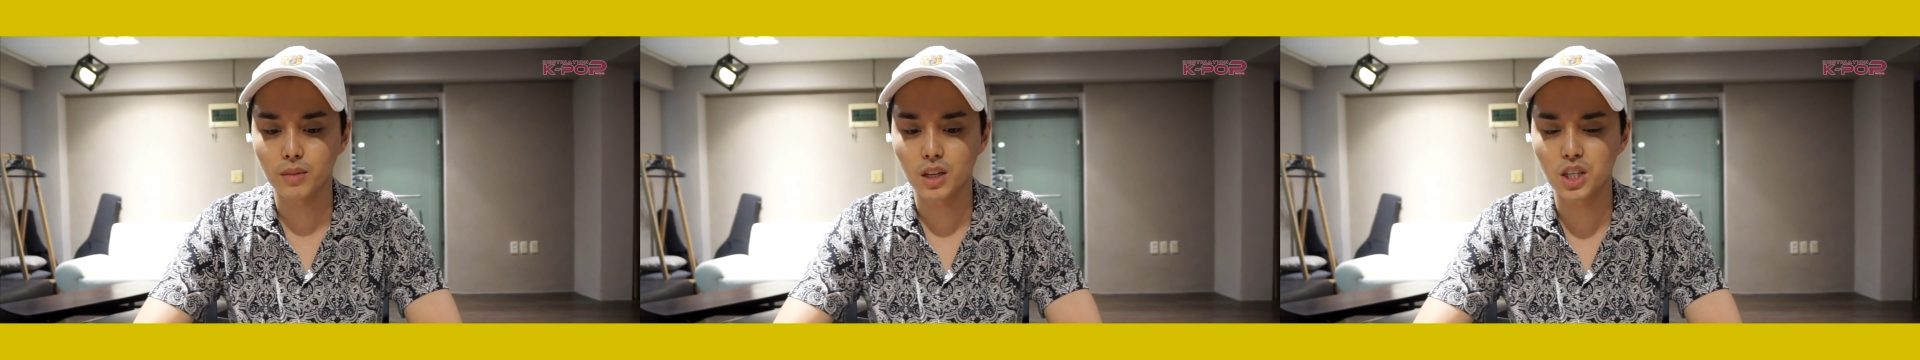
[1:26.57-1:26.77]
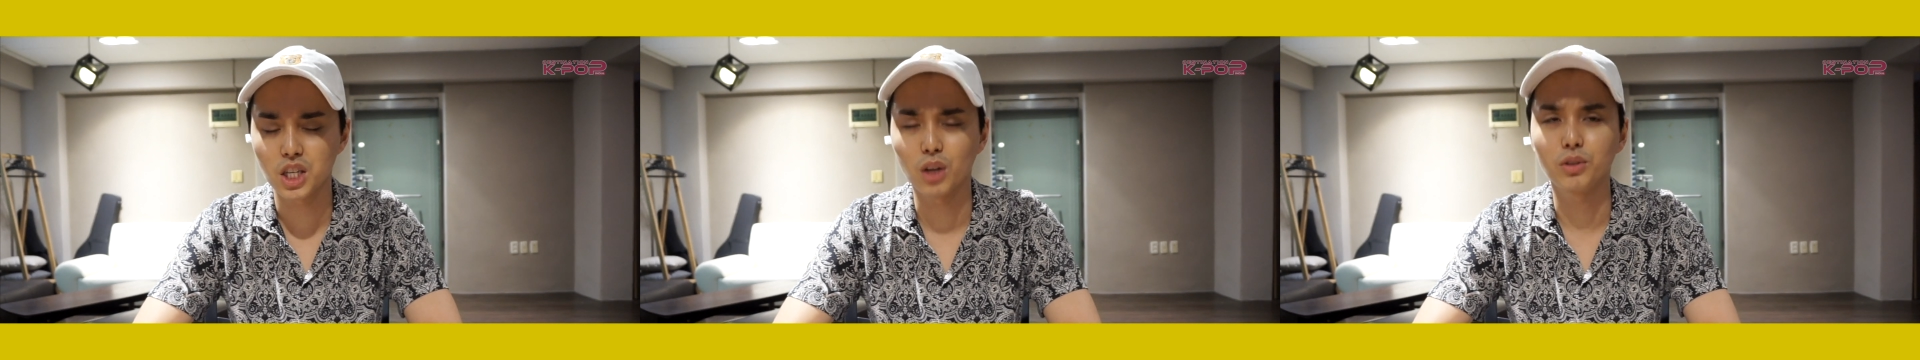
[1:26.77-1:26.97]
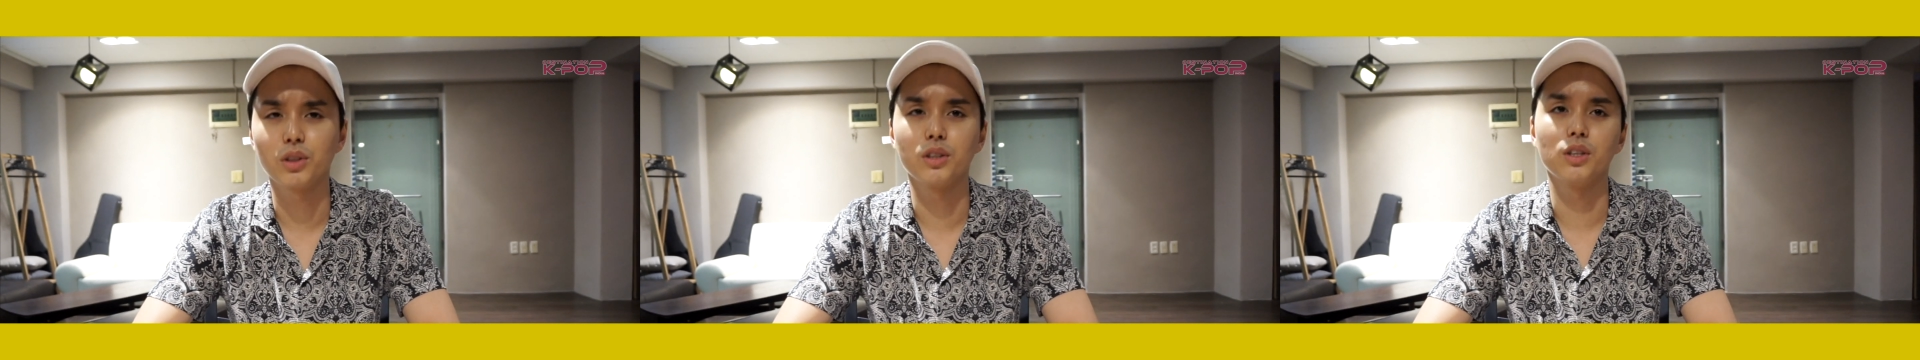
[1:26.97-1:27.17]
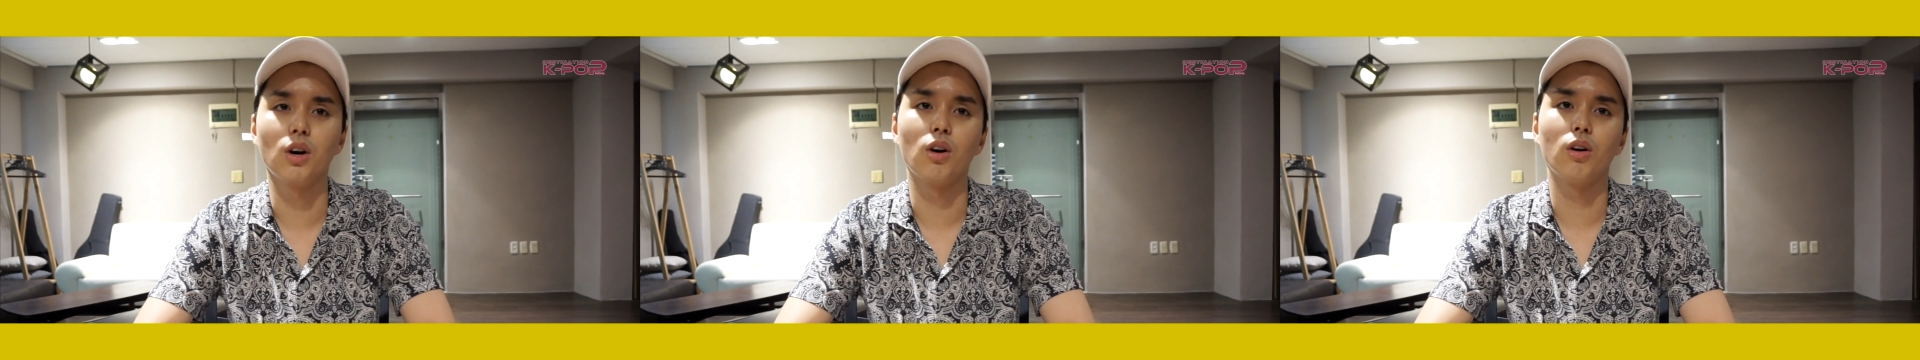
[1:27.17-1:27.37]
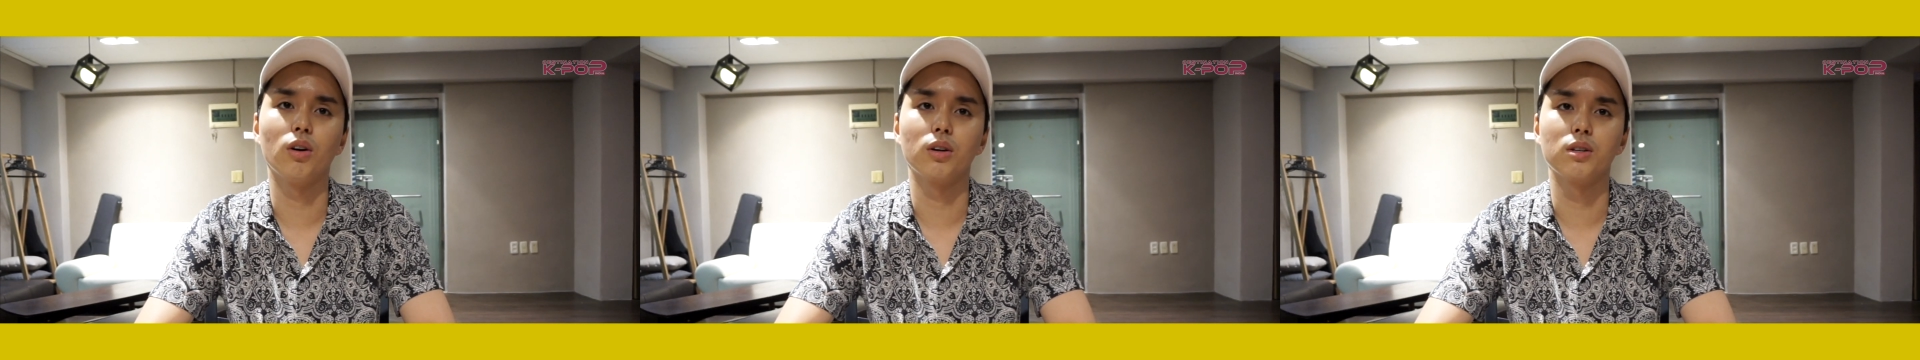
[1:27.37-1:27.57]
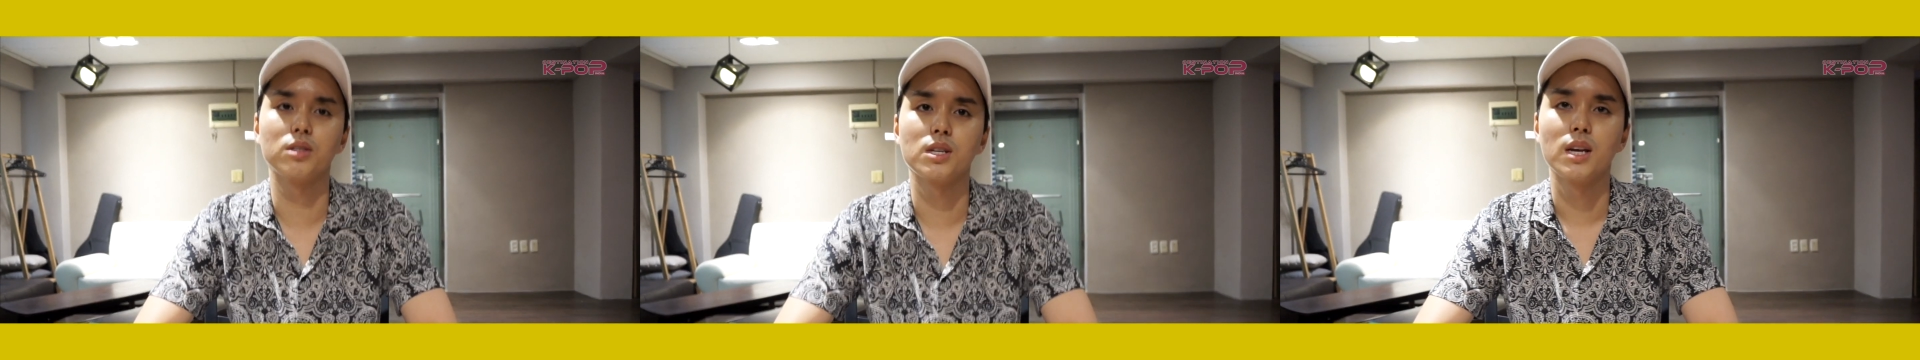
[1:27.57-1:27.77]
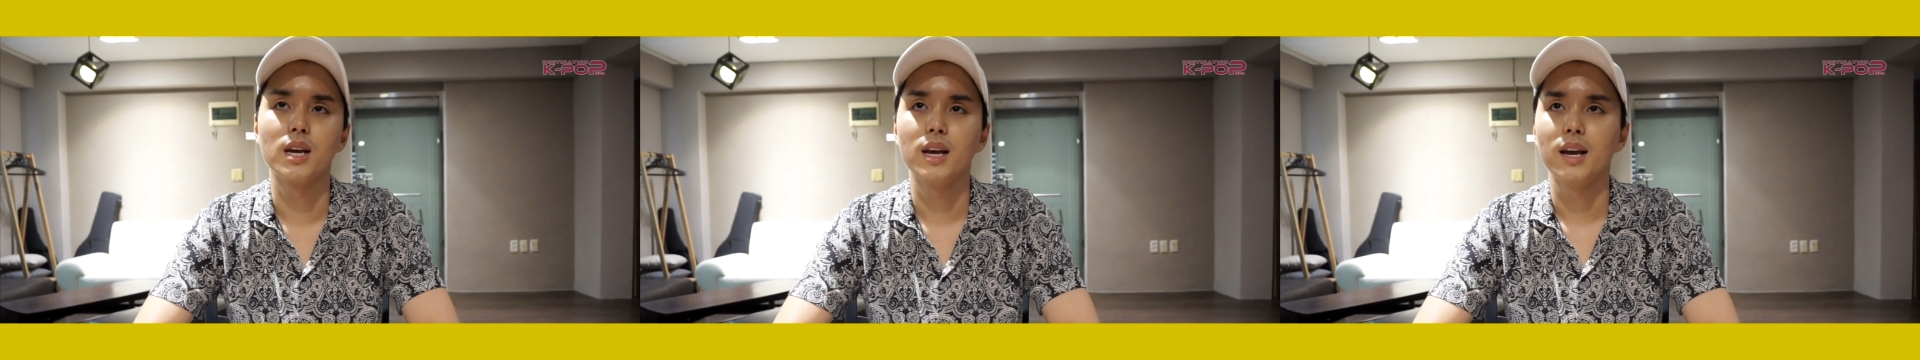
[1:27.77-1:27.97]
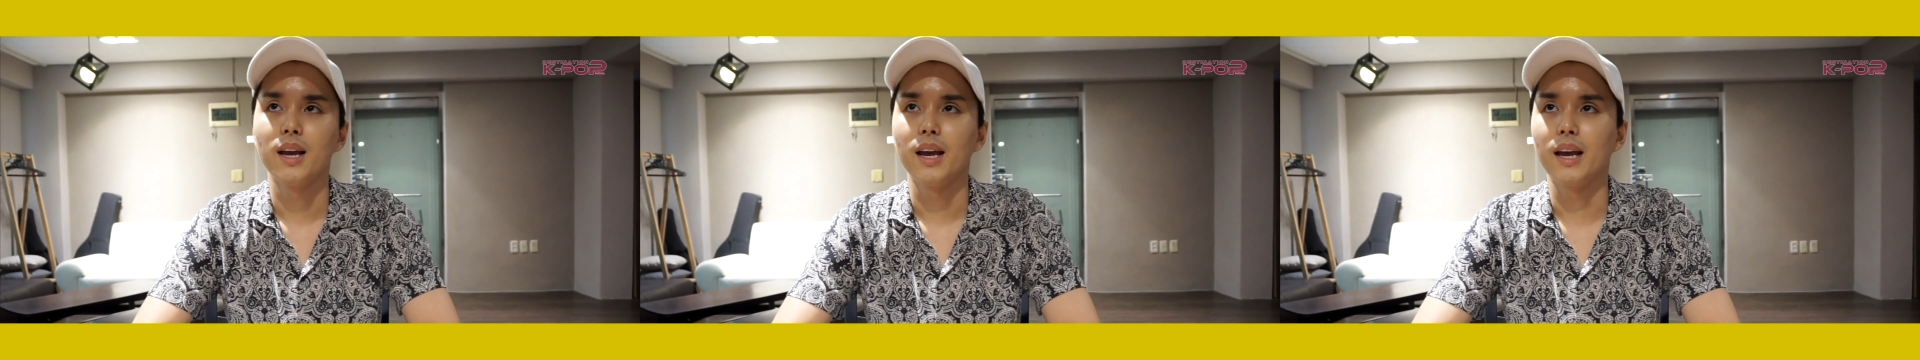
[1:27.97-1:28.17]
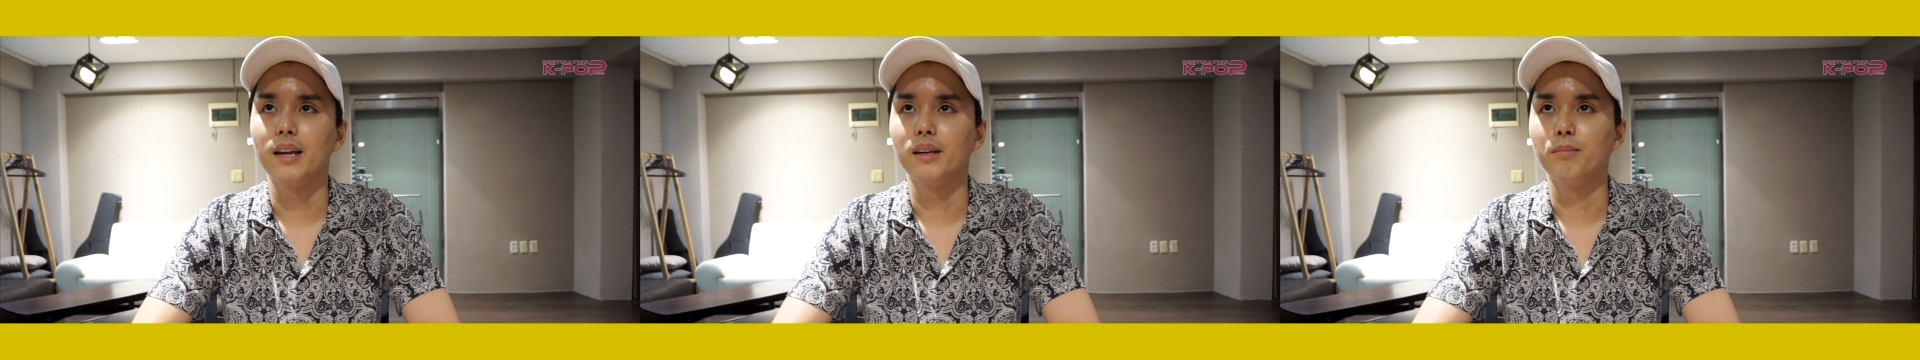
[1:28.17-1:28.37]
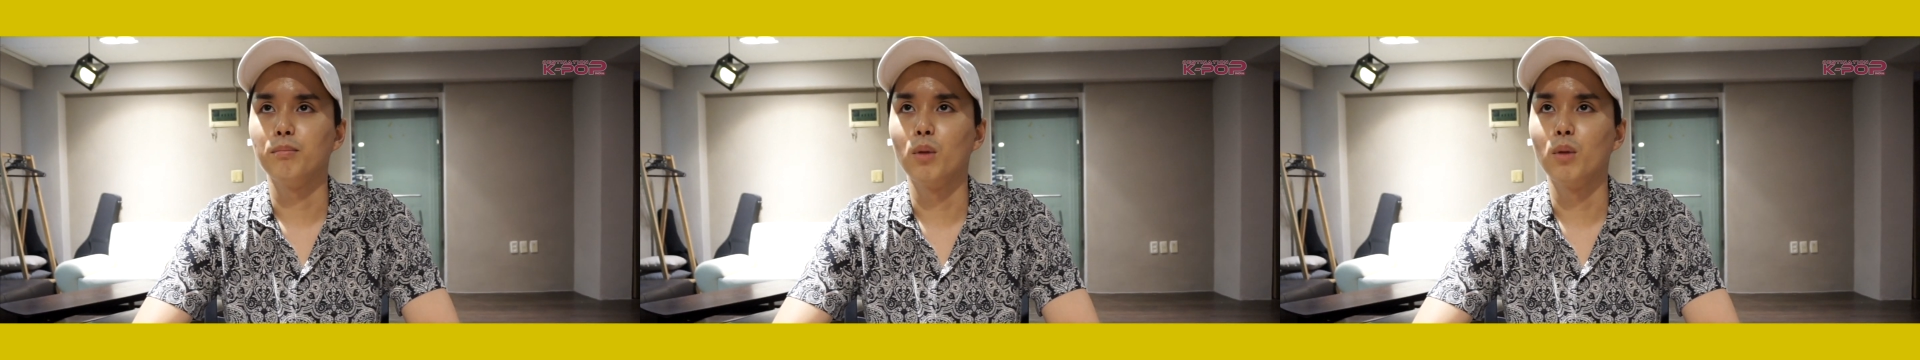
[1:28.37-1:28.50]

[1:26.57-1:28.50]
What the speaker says: sheltered dogs, and